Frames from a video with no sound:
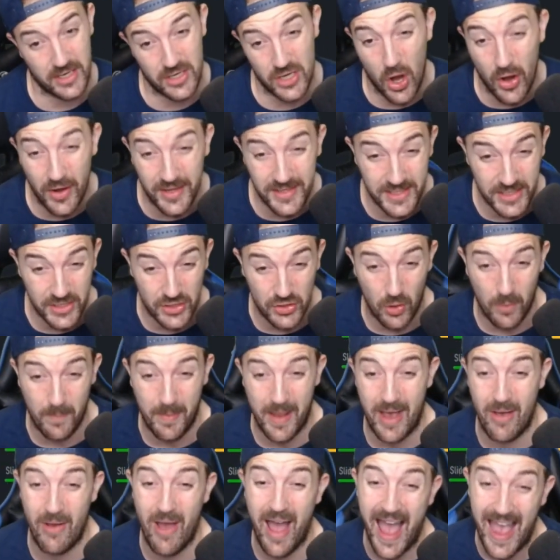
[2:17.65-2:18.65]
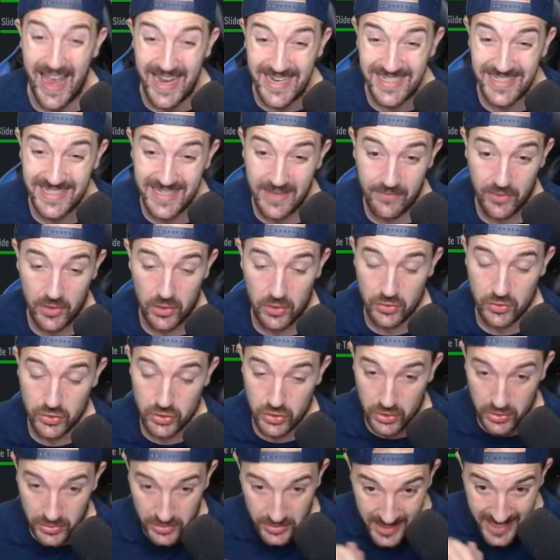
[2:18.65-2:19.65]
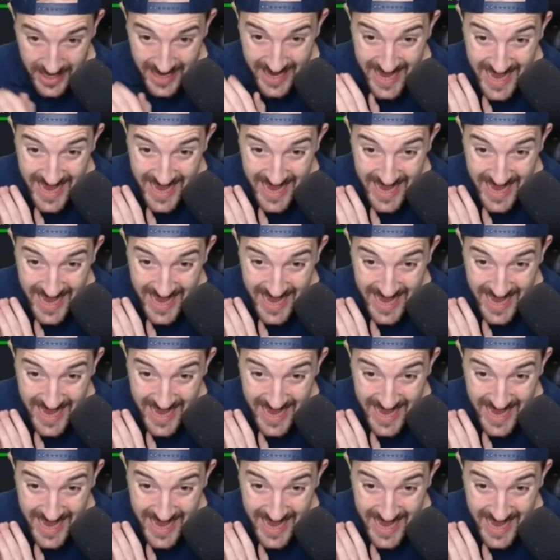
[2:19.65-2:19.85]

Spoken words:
90 shot power, 87 long shots,